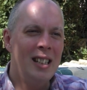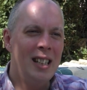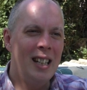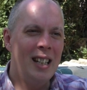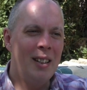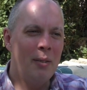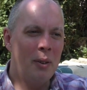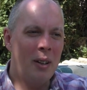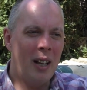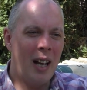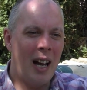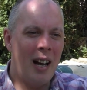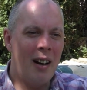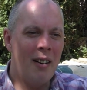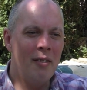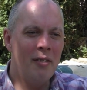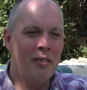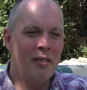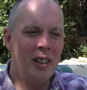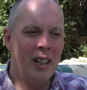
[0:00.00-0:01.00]
It would
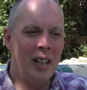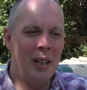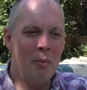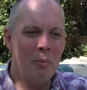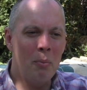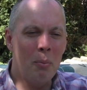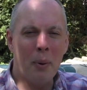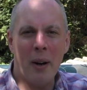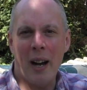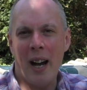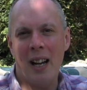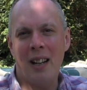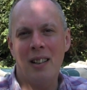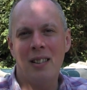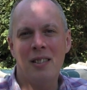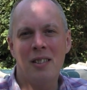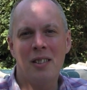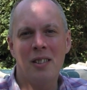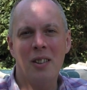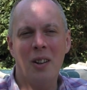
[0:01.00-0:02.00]
have an
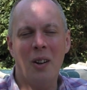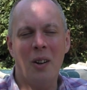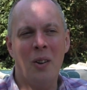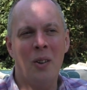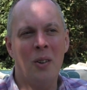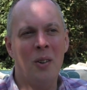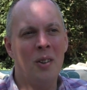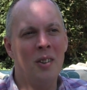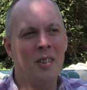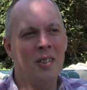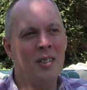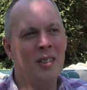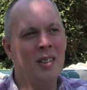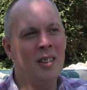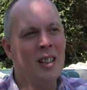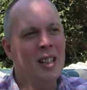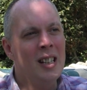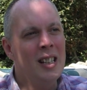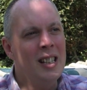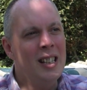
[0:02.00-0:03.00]
impact on
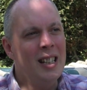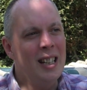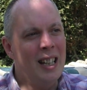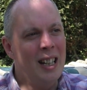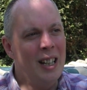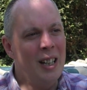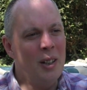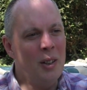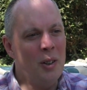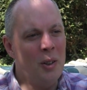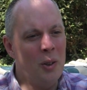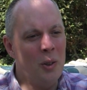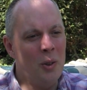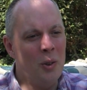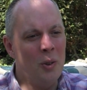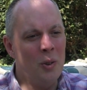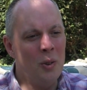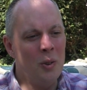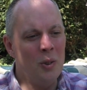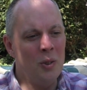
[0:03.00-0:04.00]
uh,
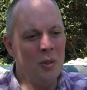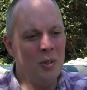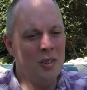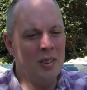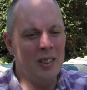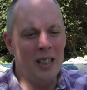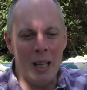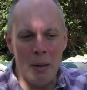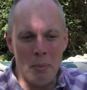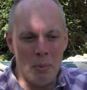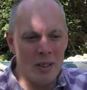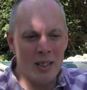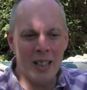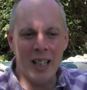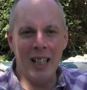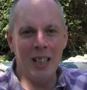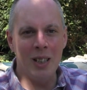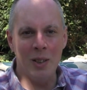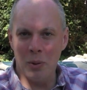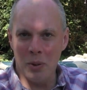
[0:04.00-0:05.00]
whose neighbours'
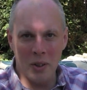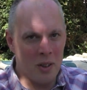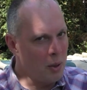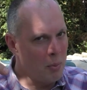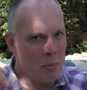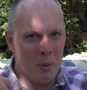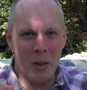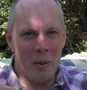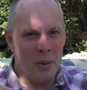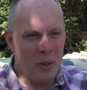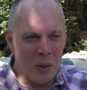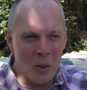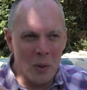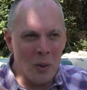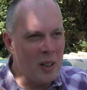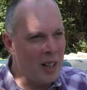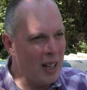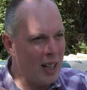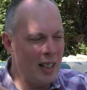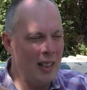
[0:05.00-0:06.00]
kids wanted to play with
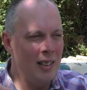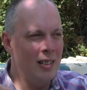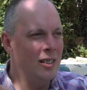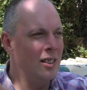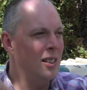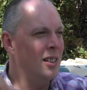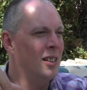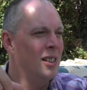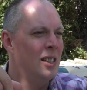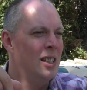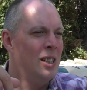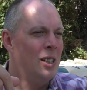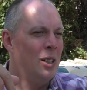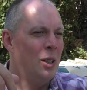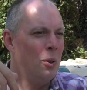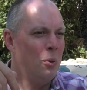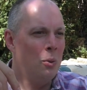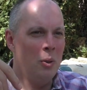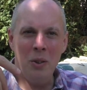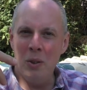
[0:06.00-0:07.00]
your kids and
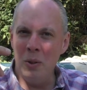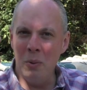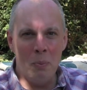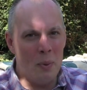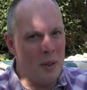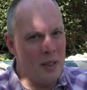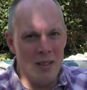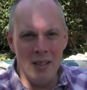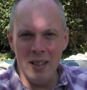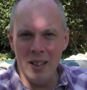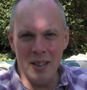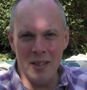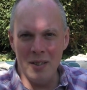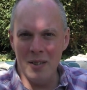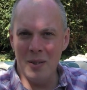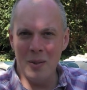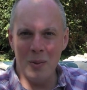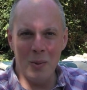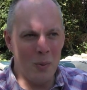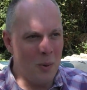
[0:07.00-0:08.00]
who would do
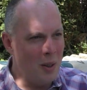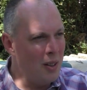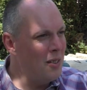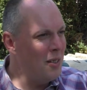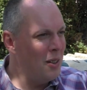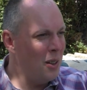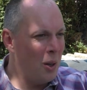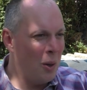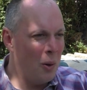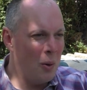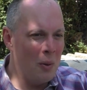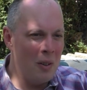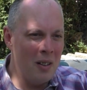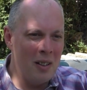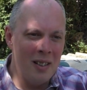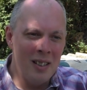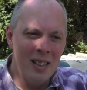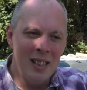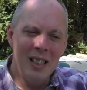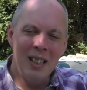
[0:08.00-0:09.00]
business with you and
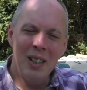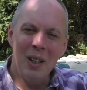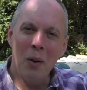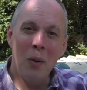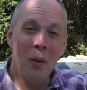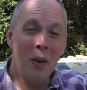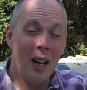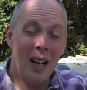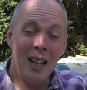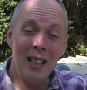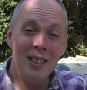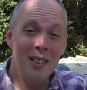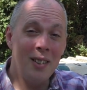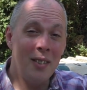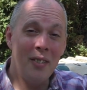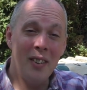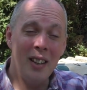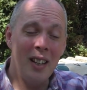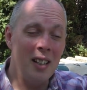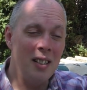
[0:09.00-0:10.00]
all kinds
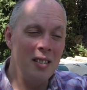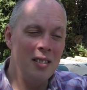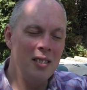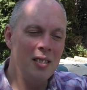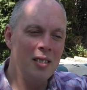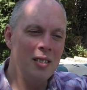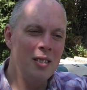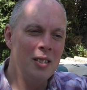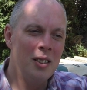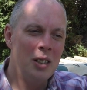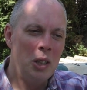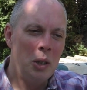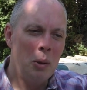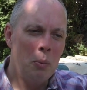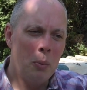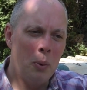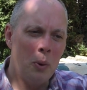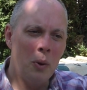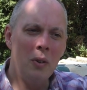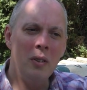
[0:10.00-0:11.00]
of things. And
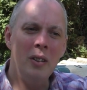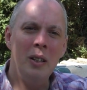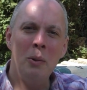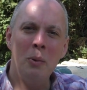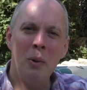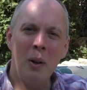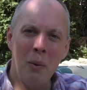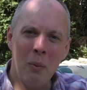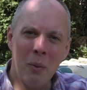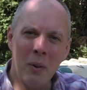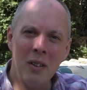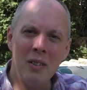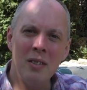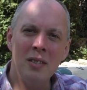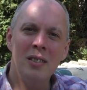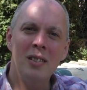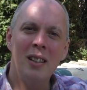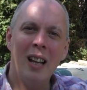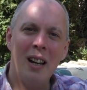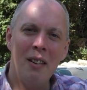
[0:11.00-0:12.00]
Paul knew what it
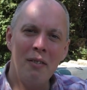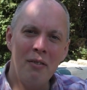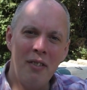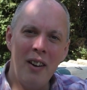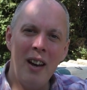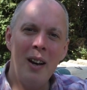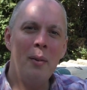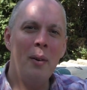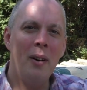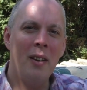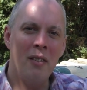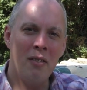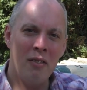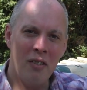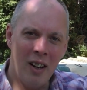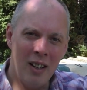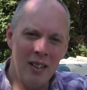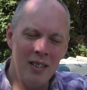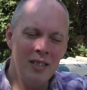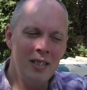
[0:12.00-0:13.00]
was to have fair weather
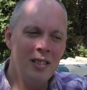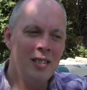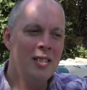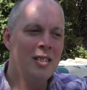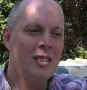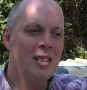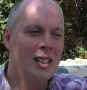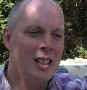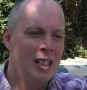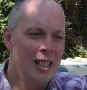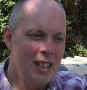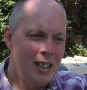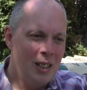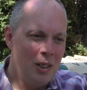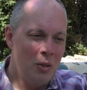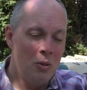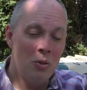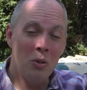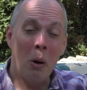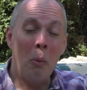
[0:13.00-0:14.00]
friends
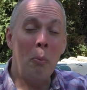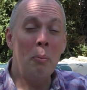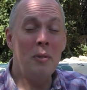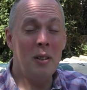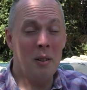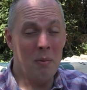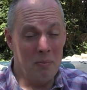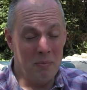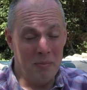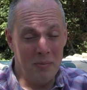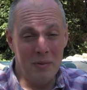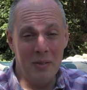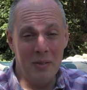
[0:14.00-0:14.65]
who dropped him